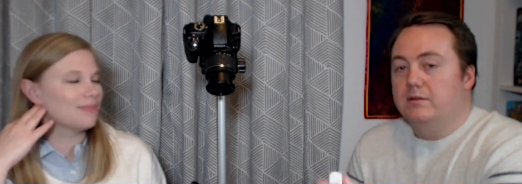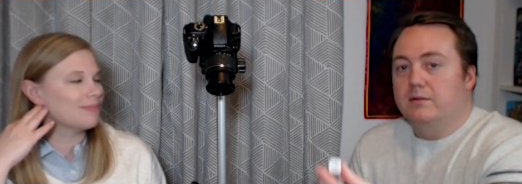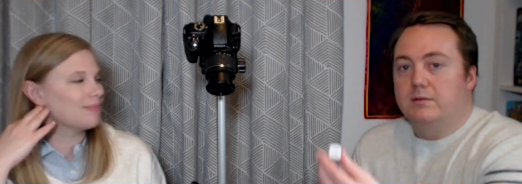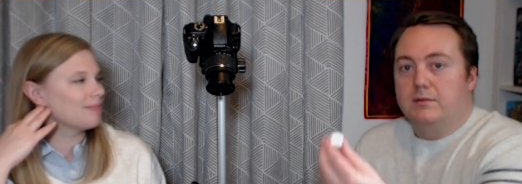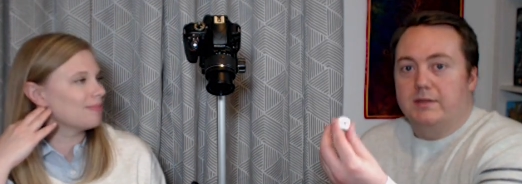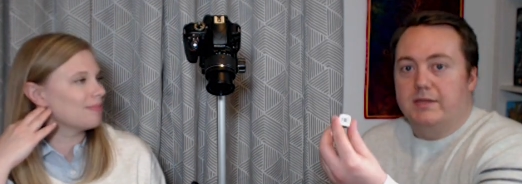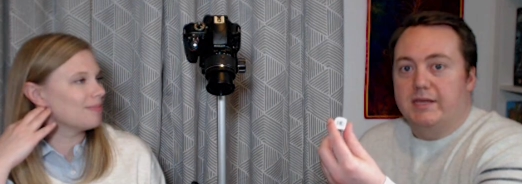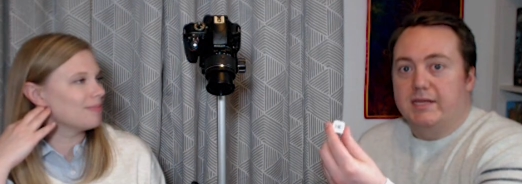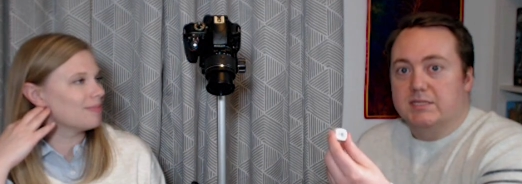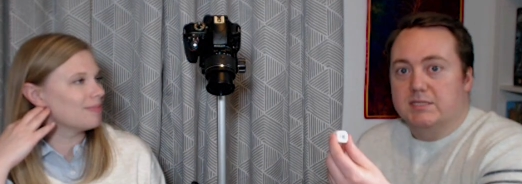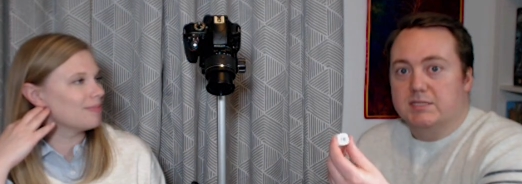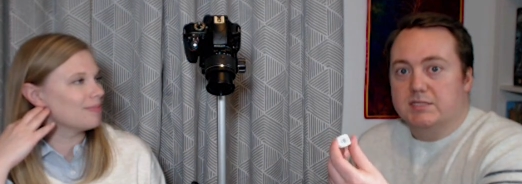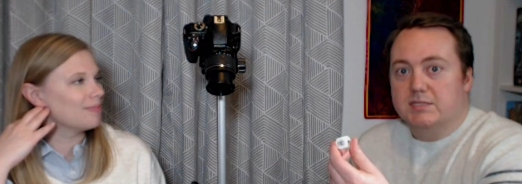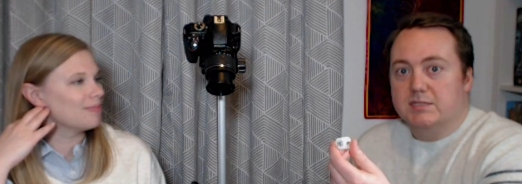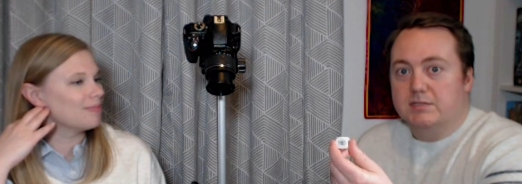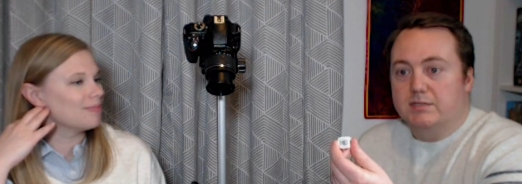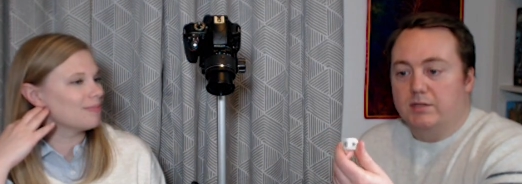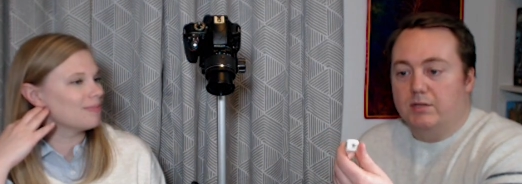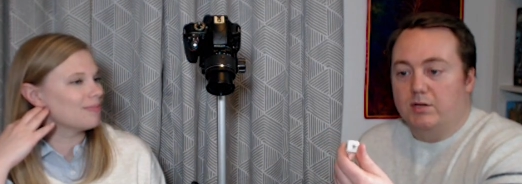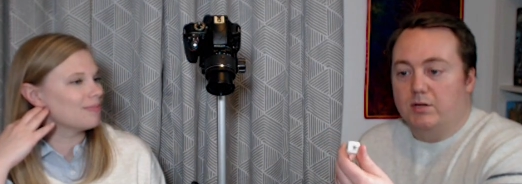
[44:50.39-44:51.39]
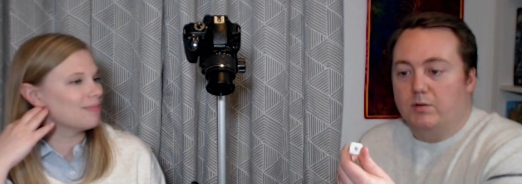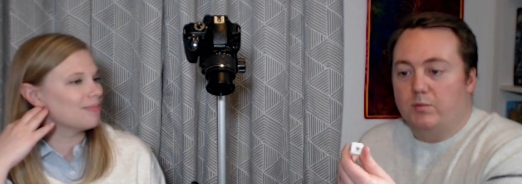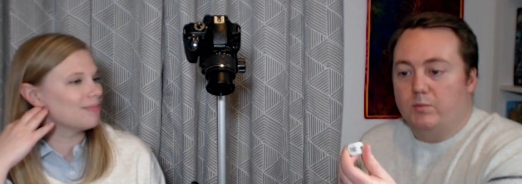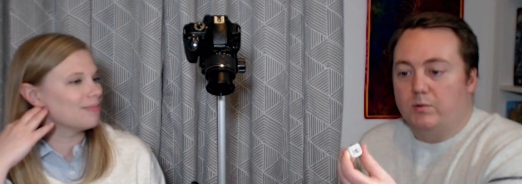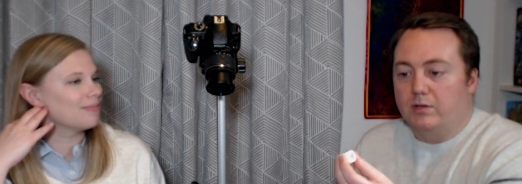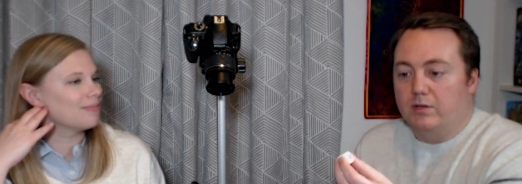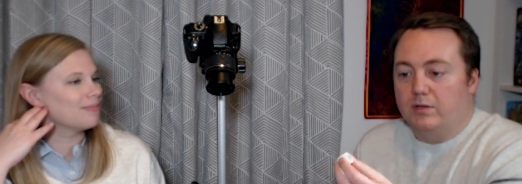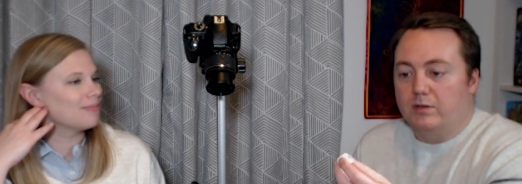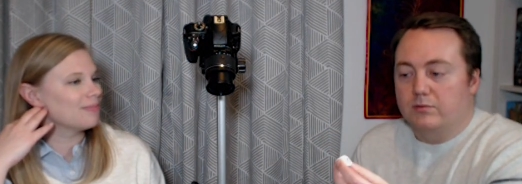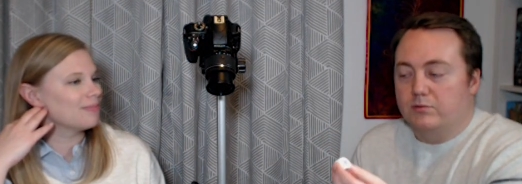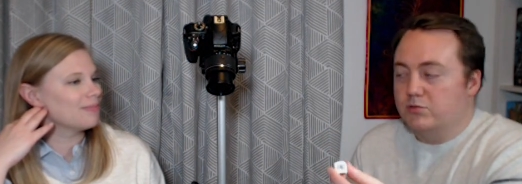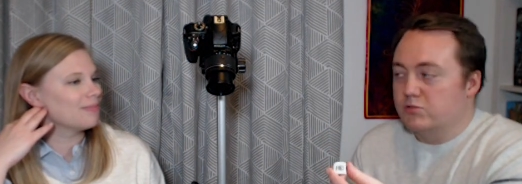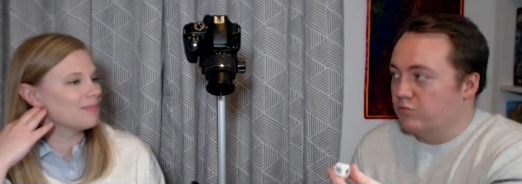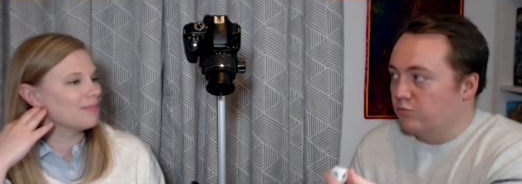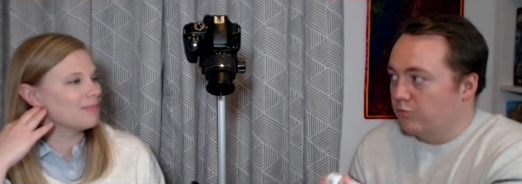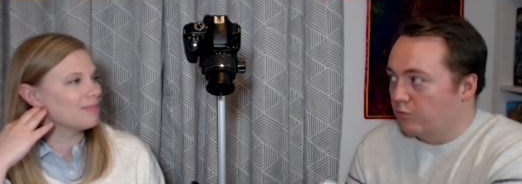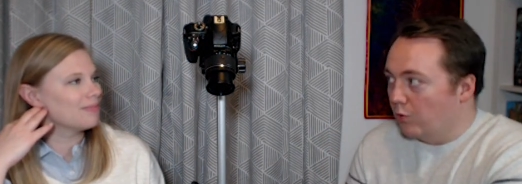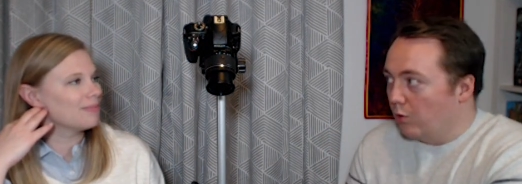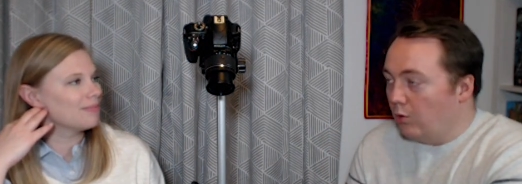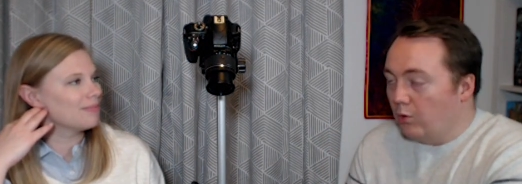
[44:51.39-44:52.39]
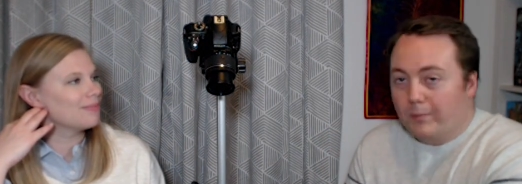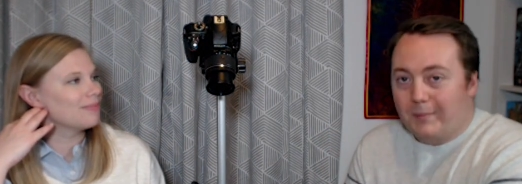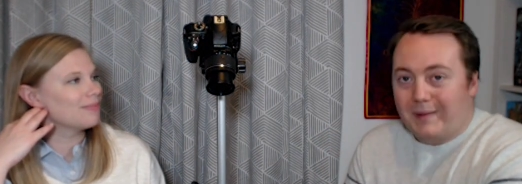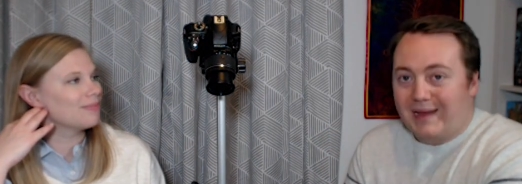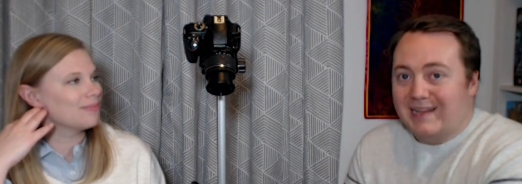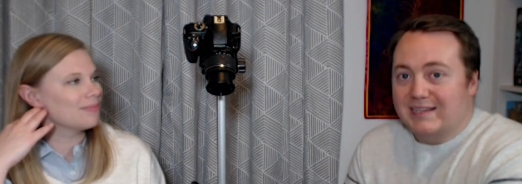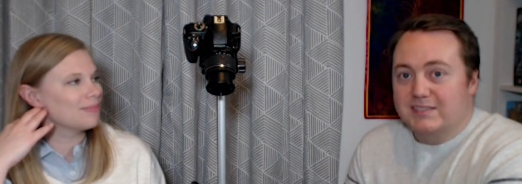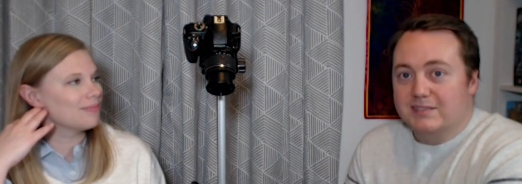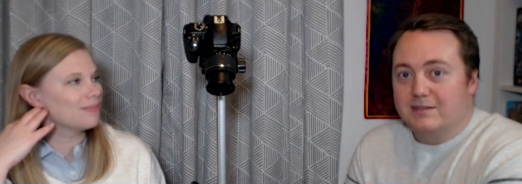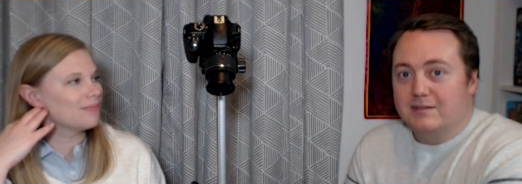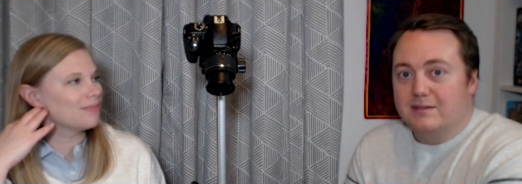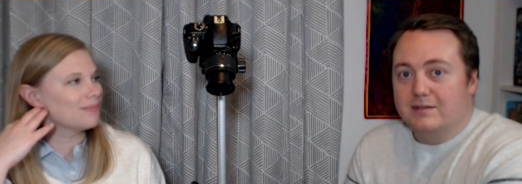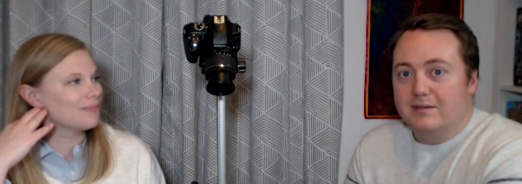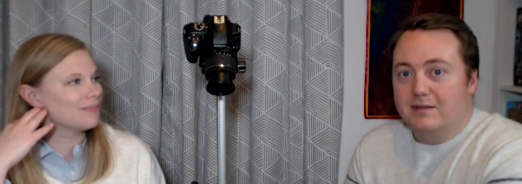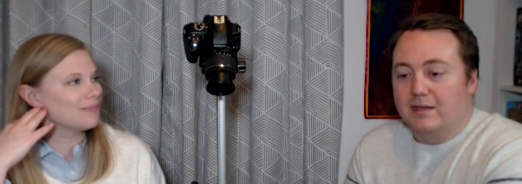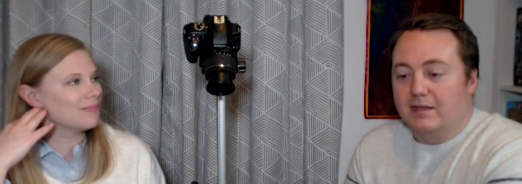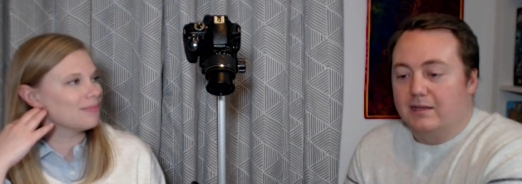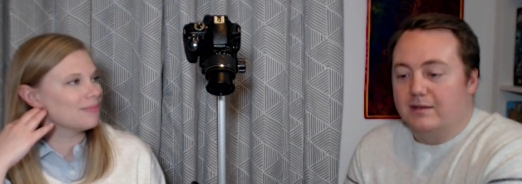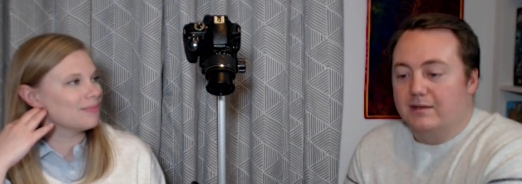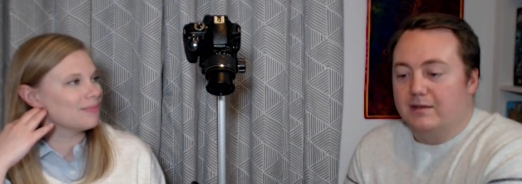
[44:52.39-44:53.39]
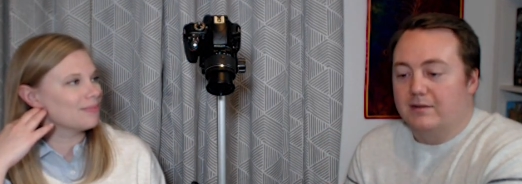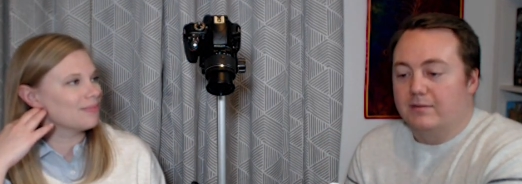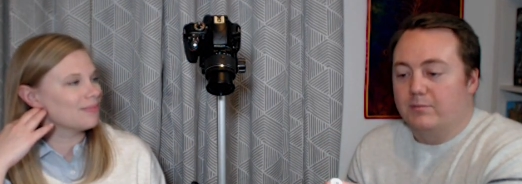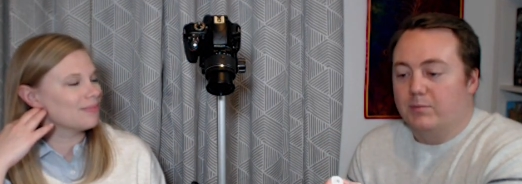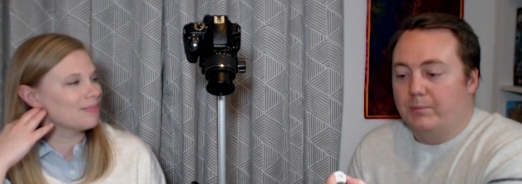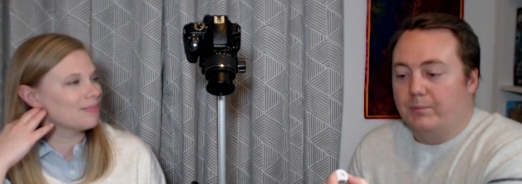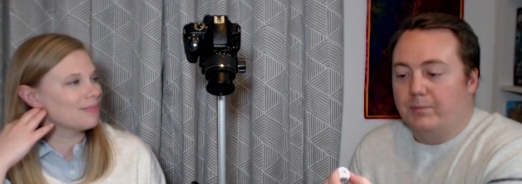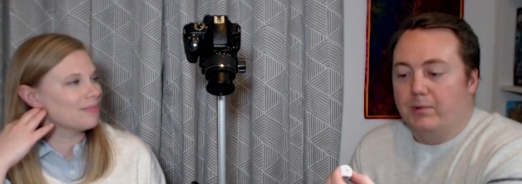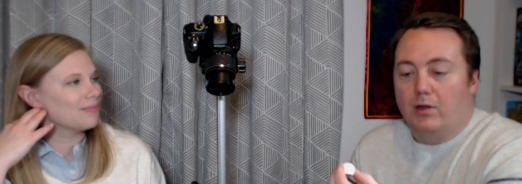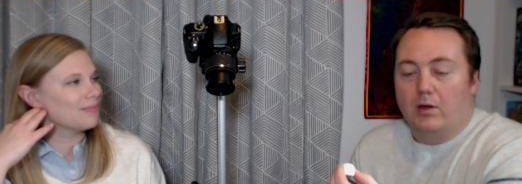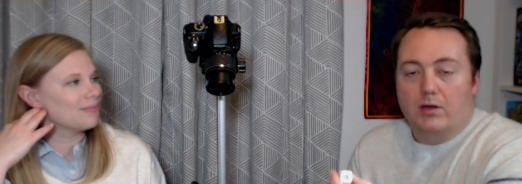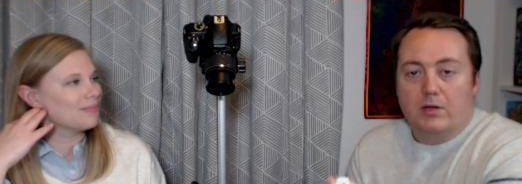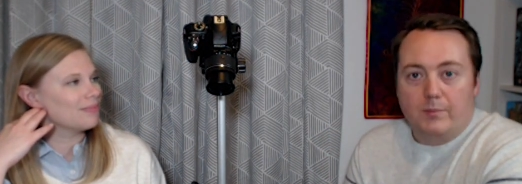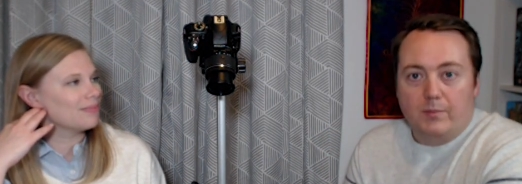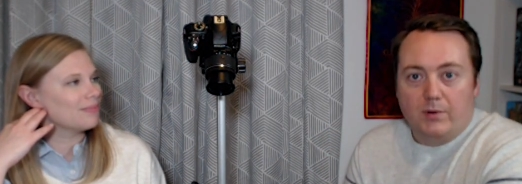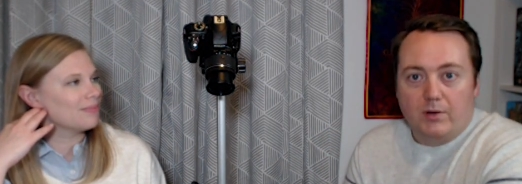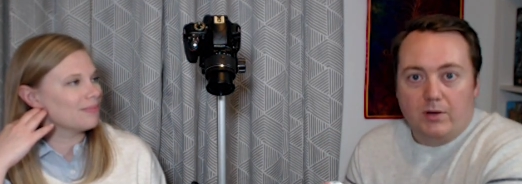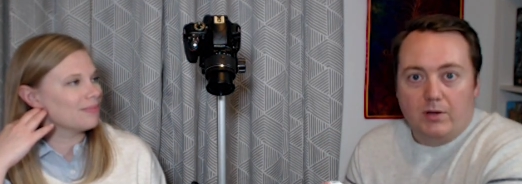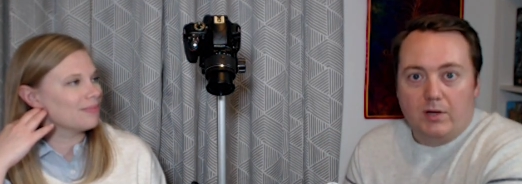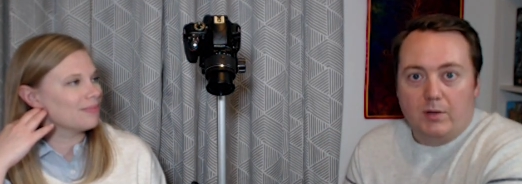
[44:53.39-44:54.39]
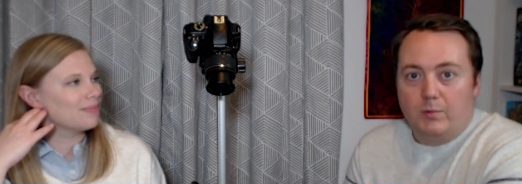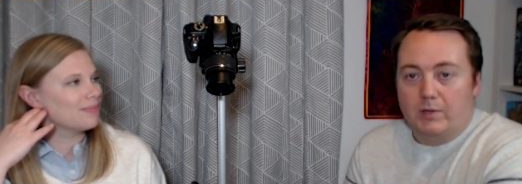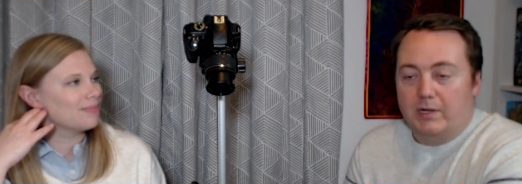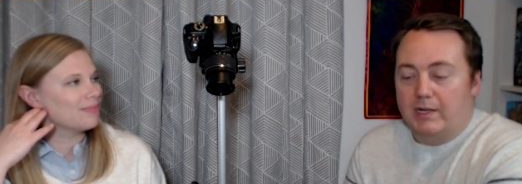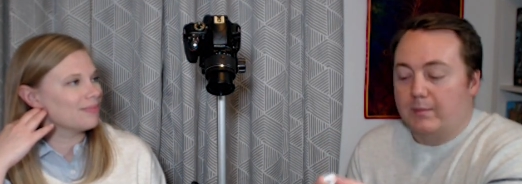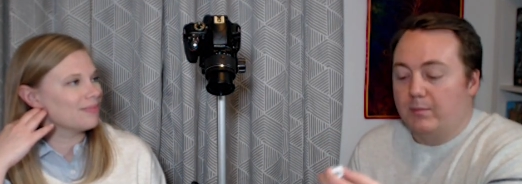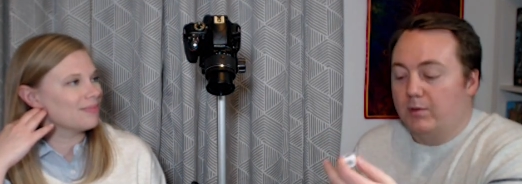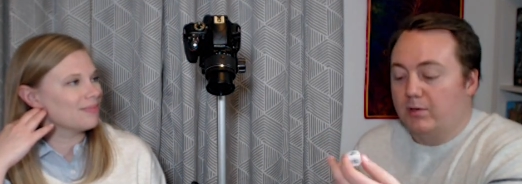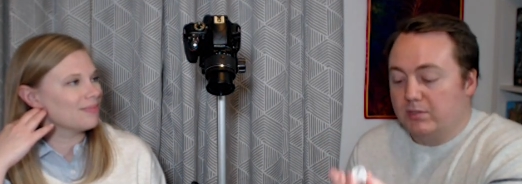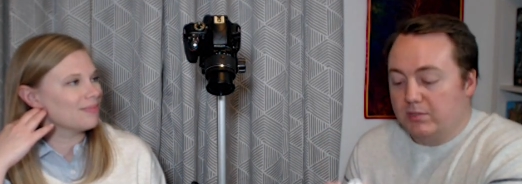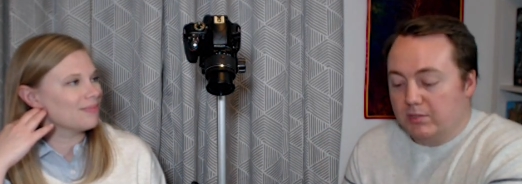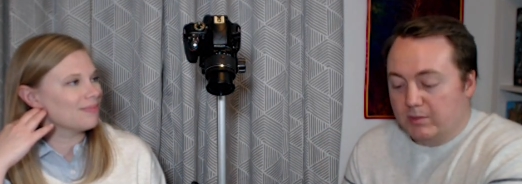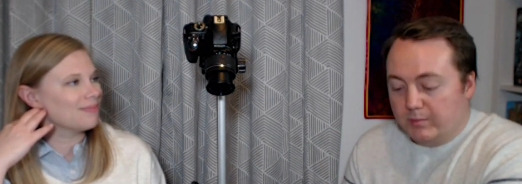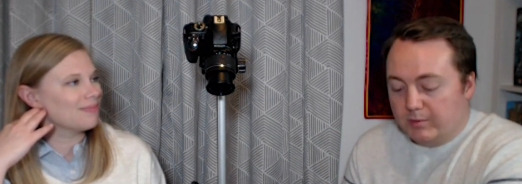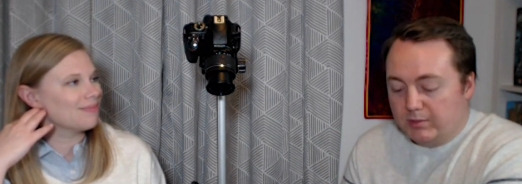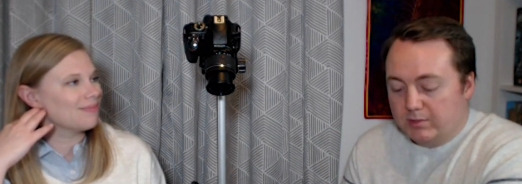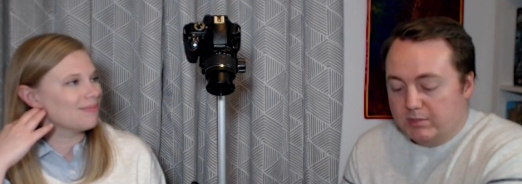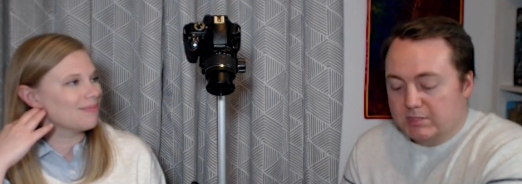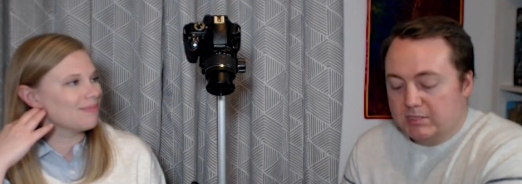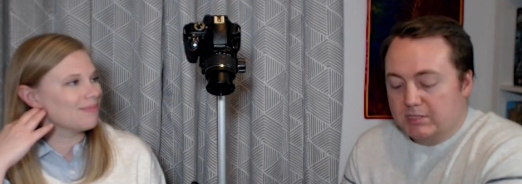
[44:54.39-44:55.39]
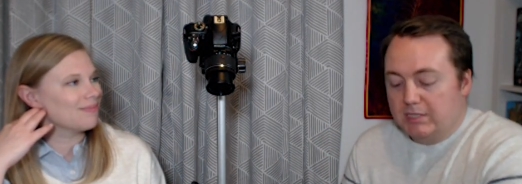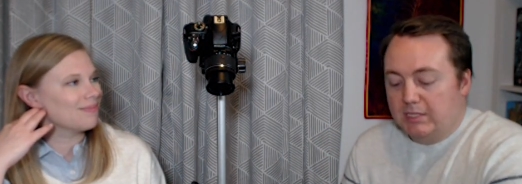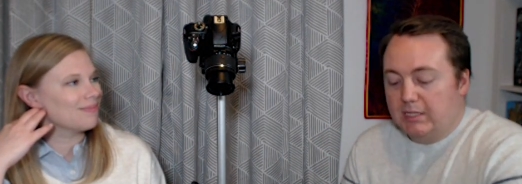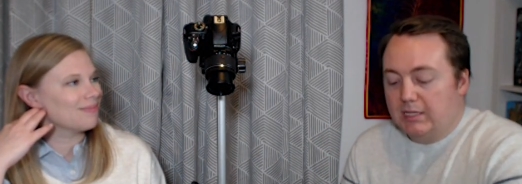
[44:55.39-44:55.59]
Speaker 1: This, you know, will just roll better and we'll block more and we'll get more doubles.